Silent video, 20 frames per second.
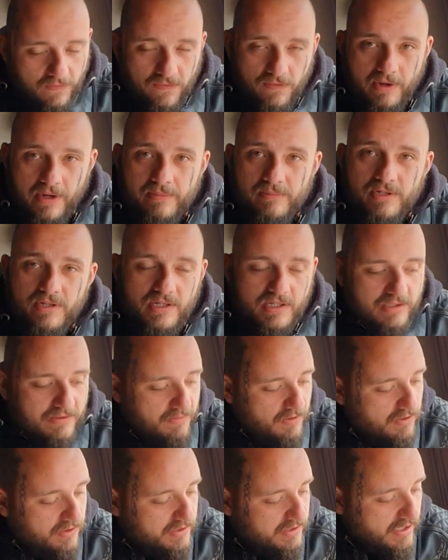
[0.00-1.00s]
frame do these
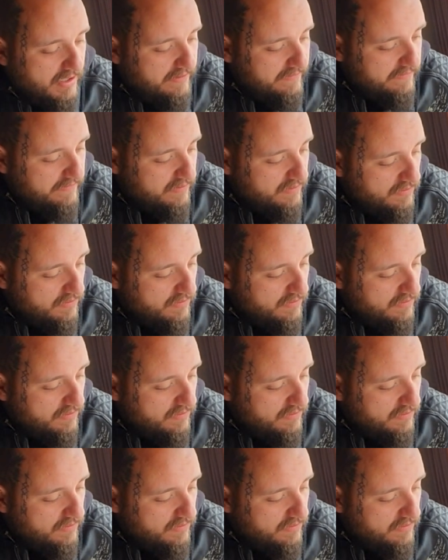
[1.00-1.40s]
bikes have?